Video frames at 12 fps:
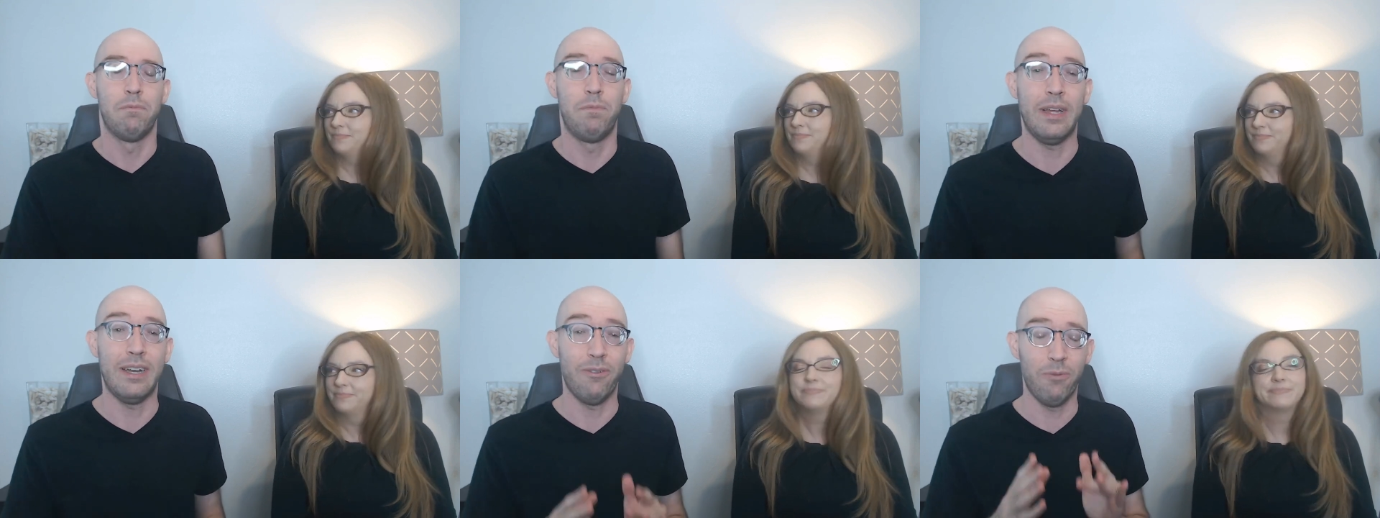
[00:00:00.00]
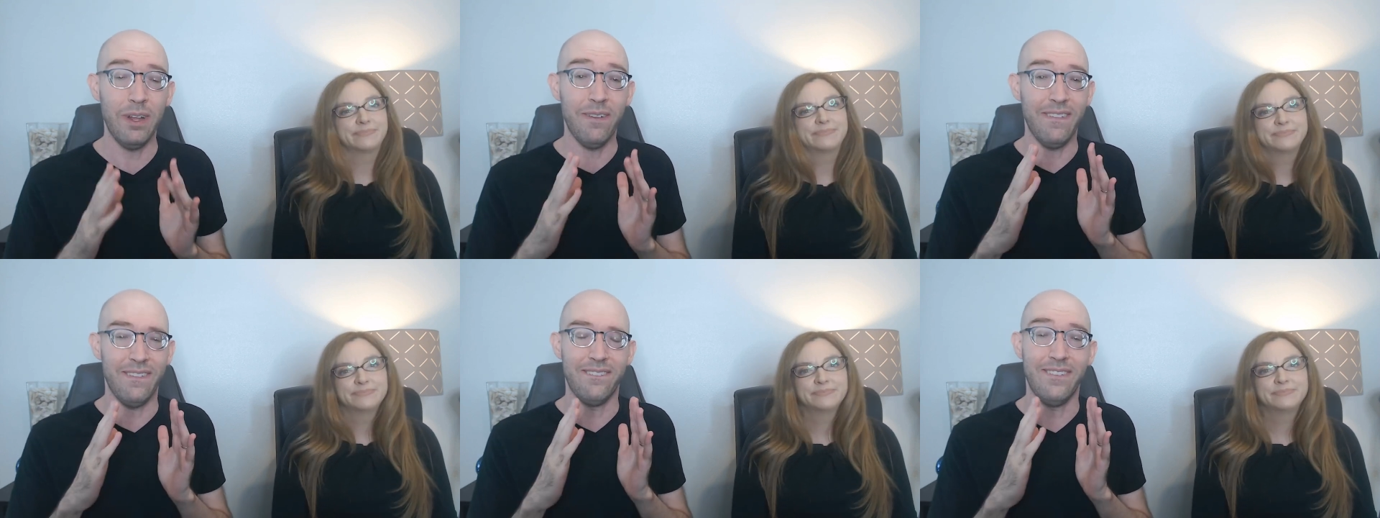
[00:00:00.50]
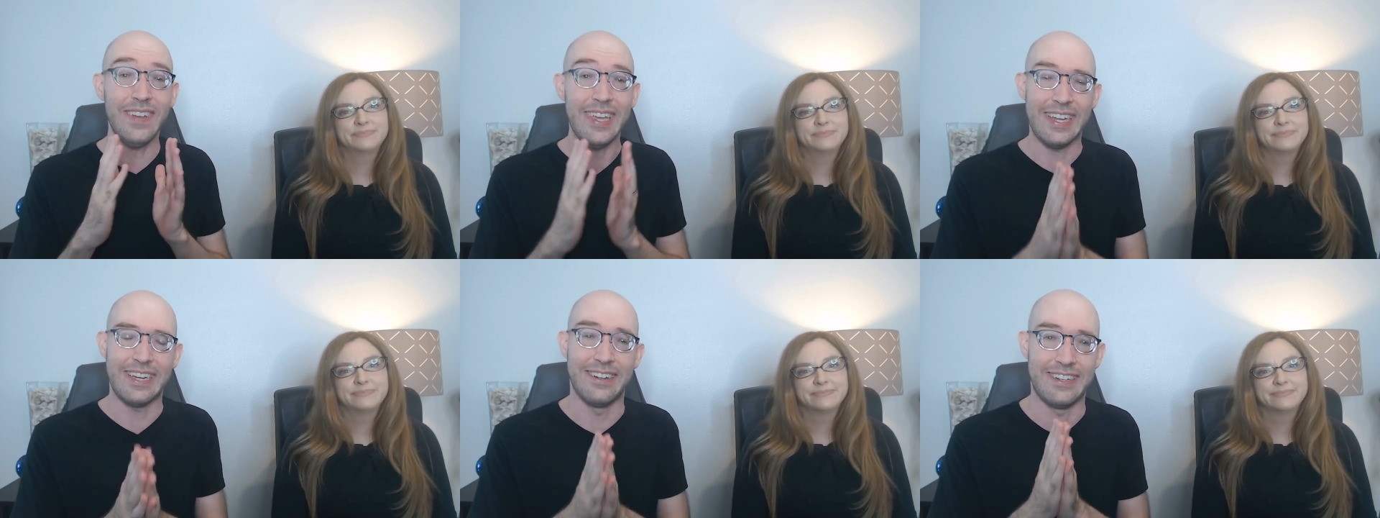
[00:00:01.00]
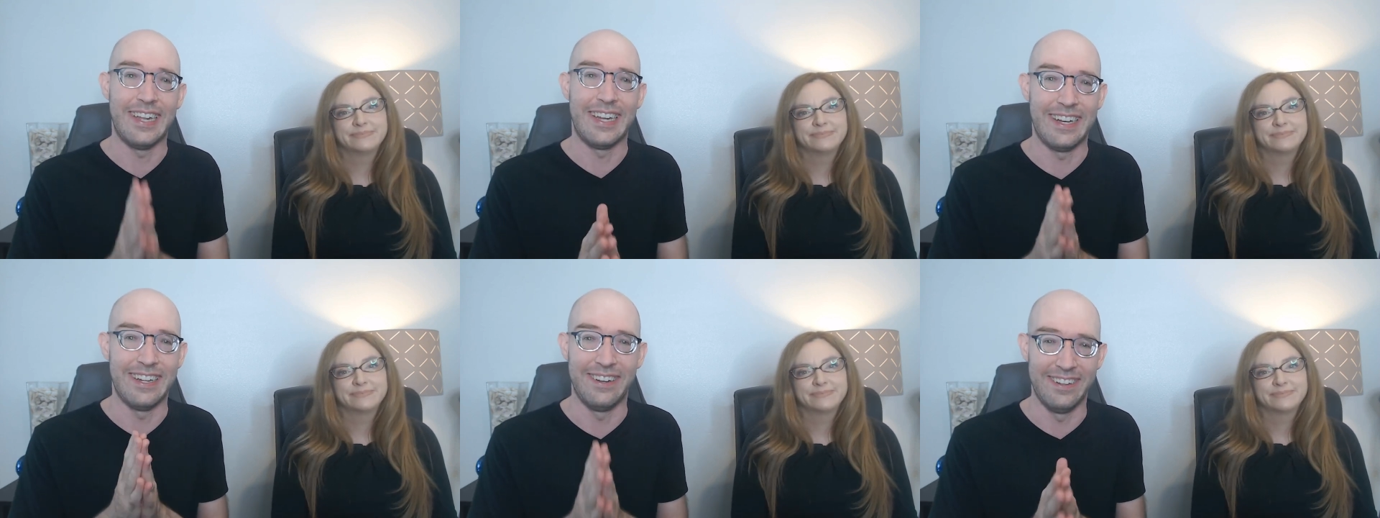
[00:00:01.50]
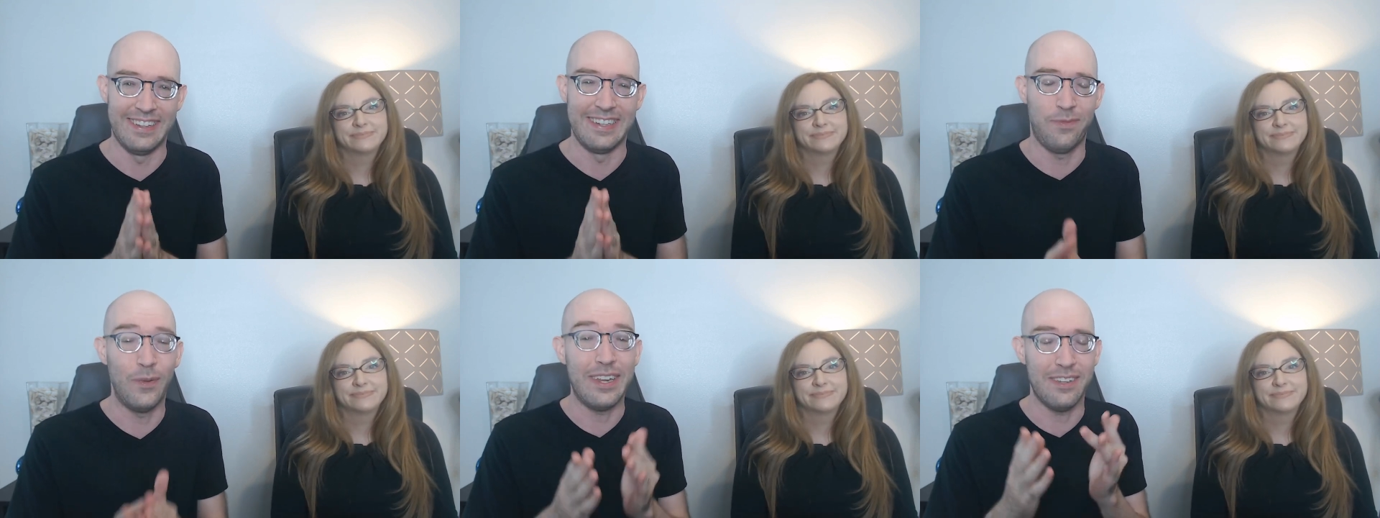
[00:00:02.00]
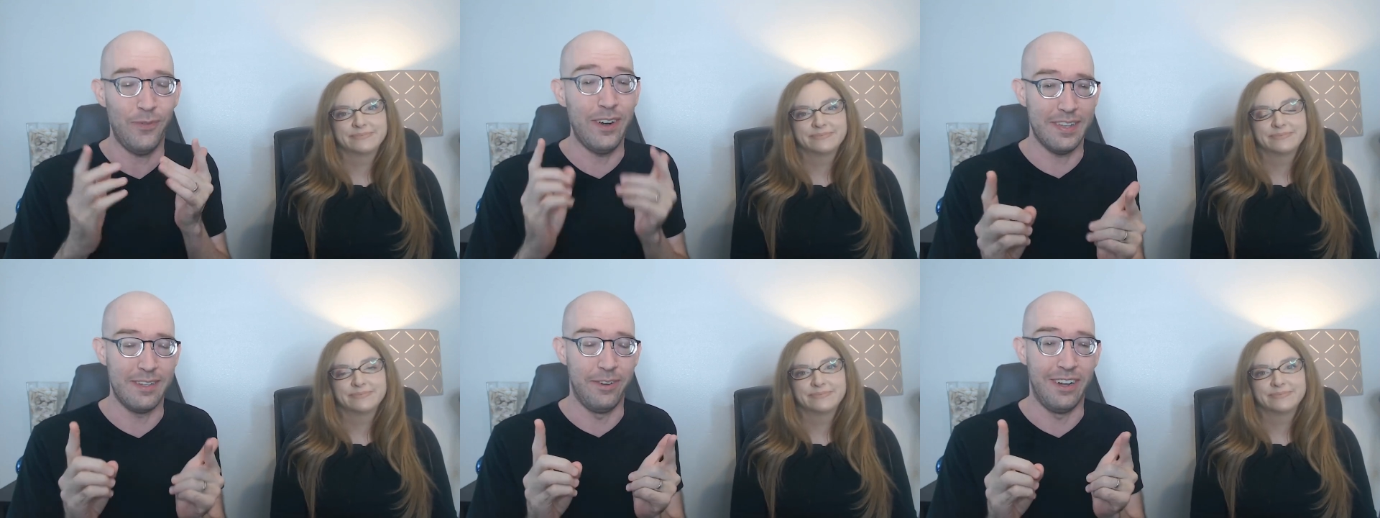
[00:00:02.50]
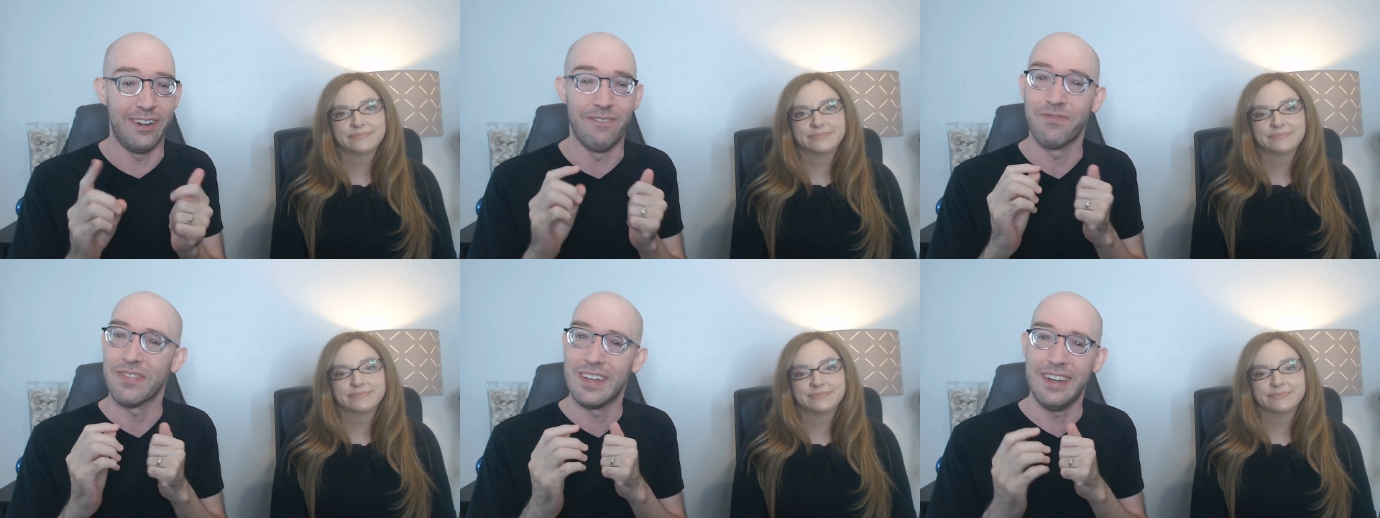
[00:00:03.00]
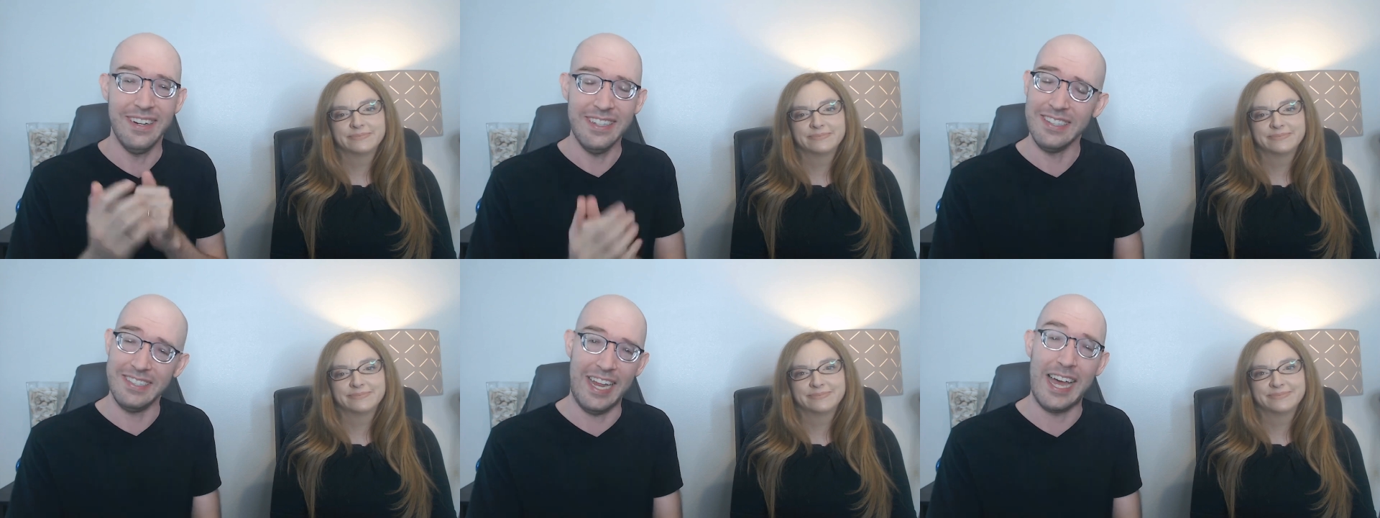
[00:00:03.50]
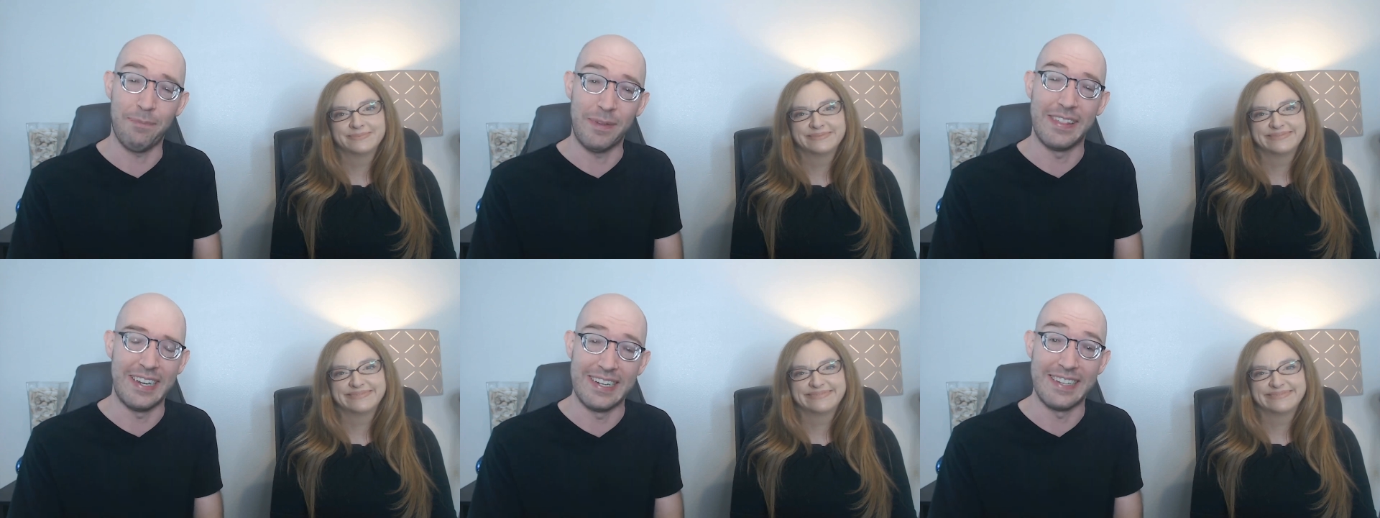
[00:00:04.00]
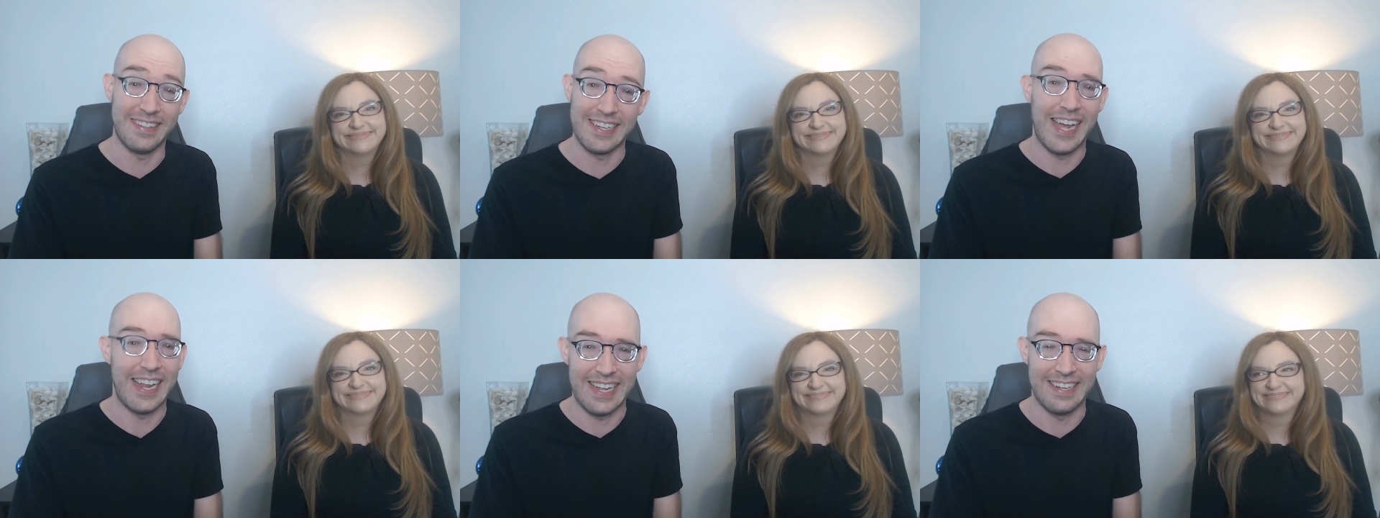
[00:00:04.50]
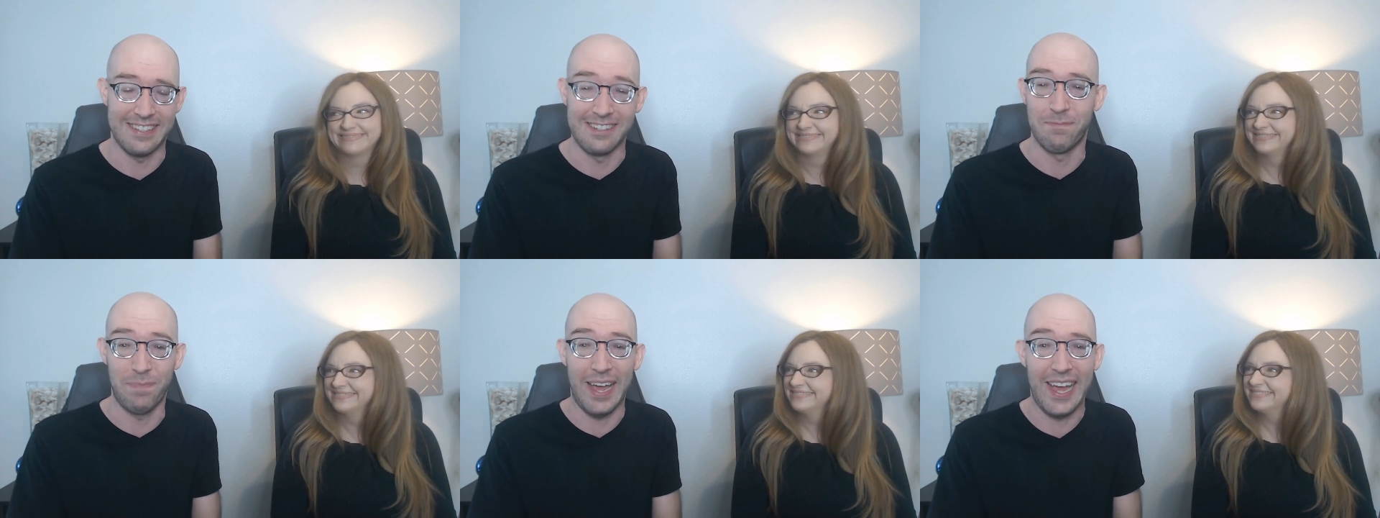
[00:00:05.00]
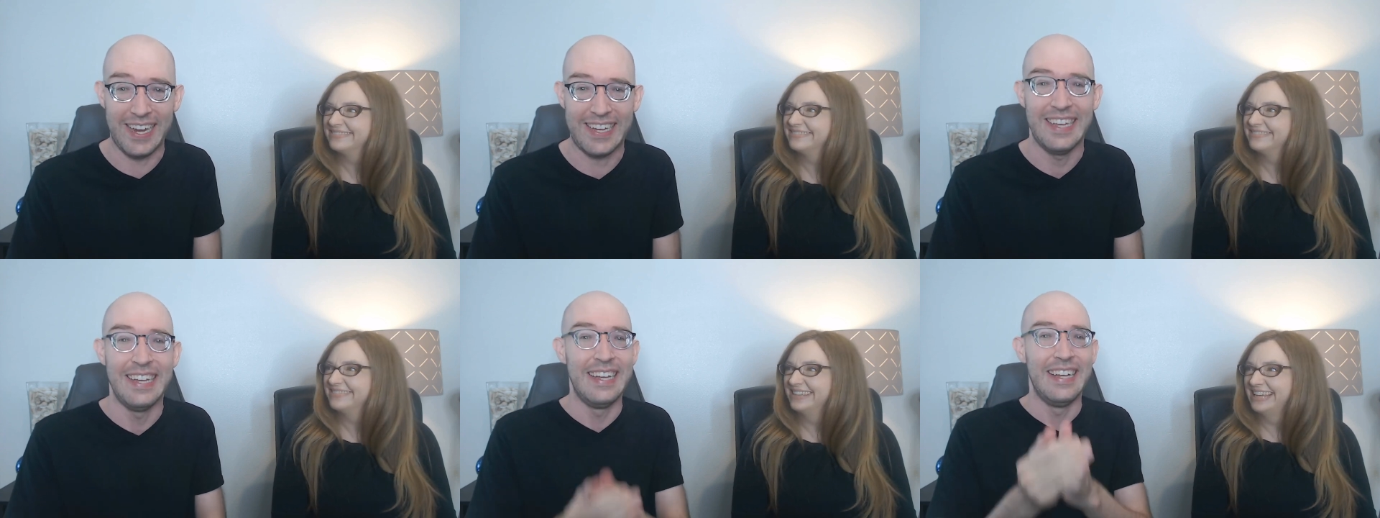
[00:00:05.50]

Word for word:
Speaker 1: But we'll we'll get your take on all of this because first of all, are you just happy that NCIS is back?